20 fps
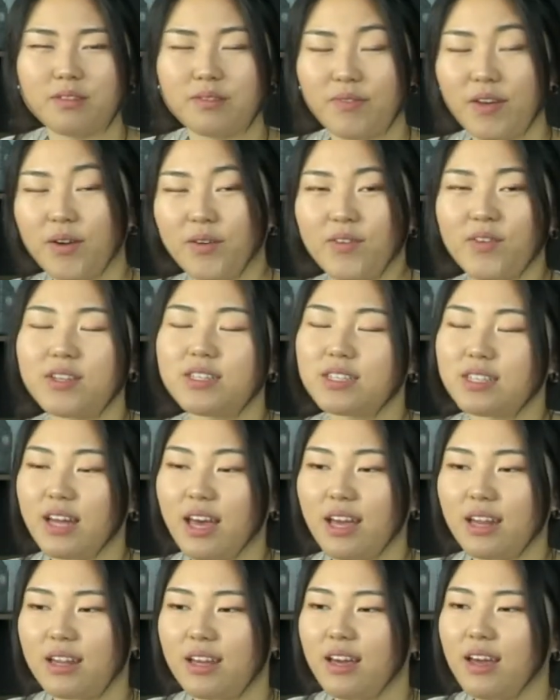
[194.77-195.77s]
very, very
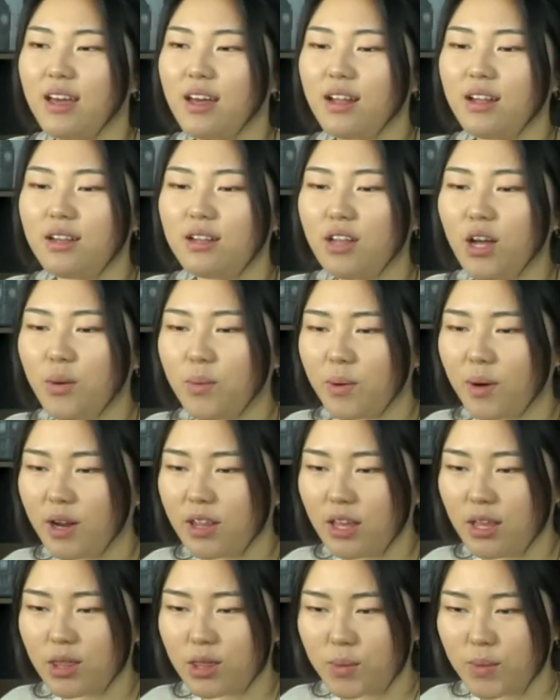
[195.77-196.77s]
slightly lower
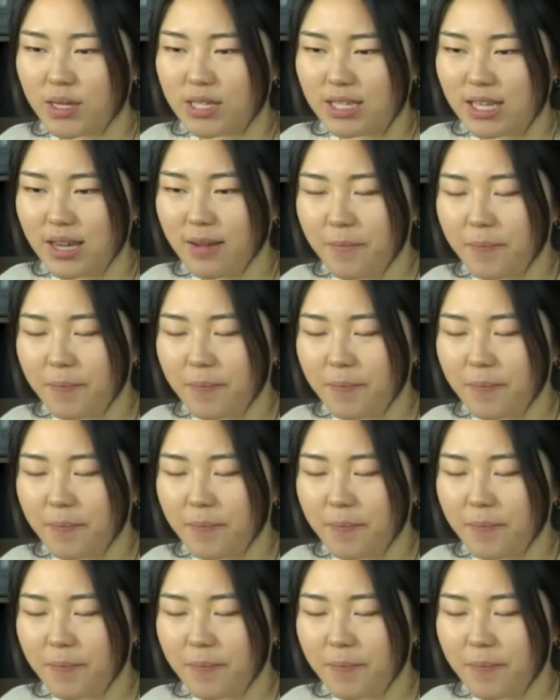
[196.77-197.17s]
than 3d.